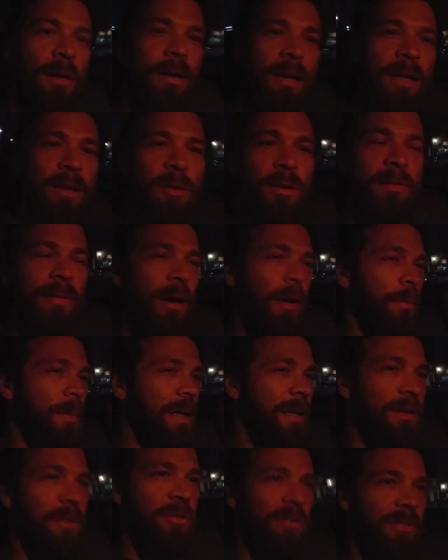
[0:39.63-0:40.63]
can you tell
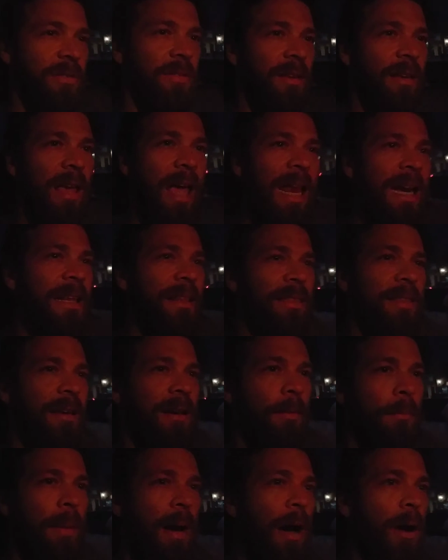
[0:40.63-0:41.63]
me just
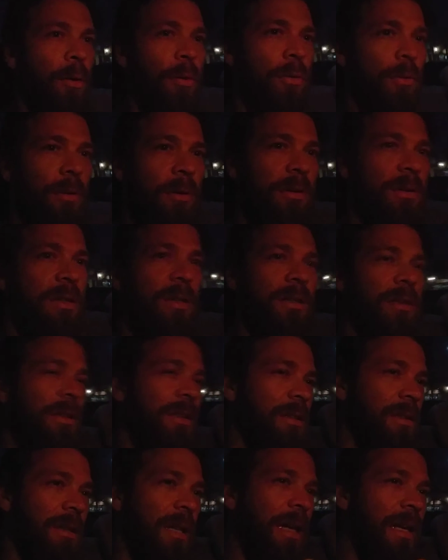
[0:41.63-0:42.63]
anything about,
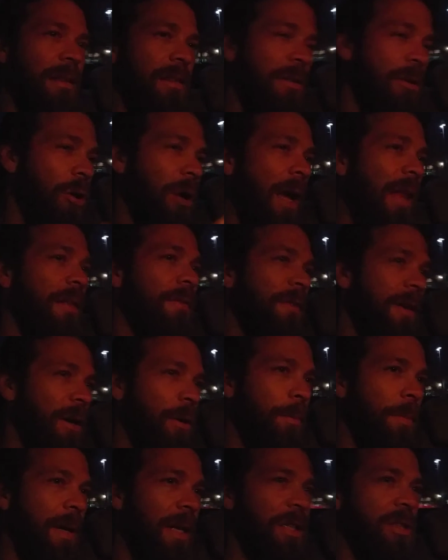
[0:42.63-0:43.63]
like, your
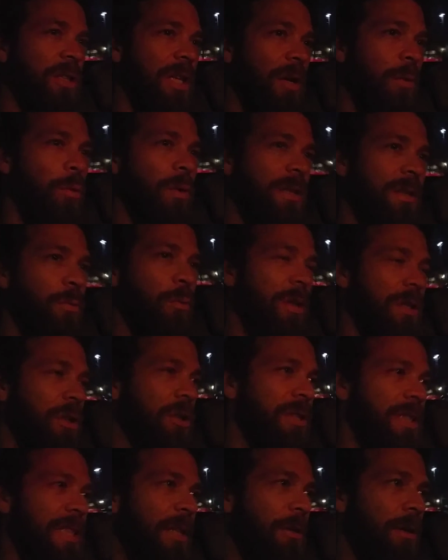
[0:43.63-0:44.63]
elevator pitch? Like, what's what's
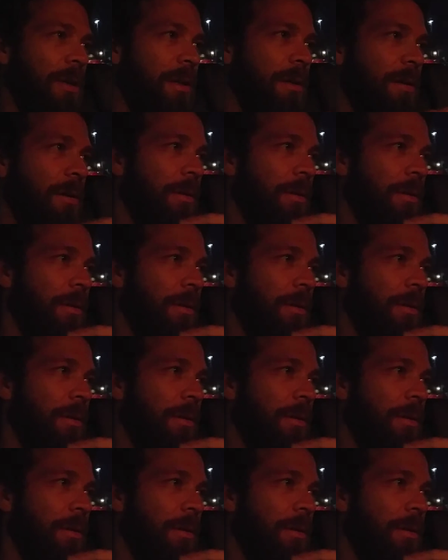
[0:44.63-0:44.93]
your secret?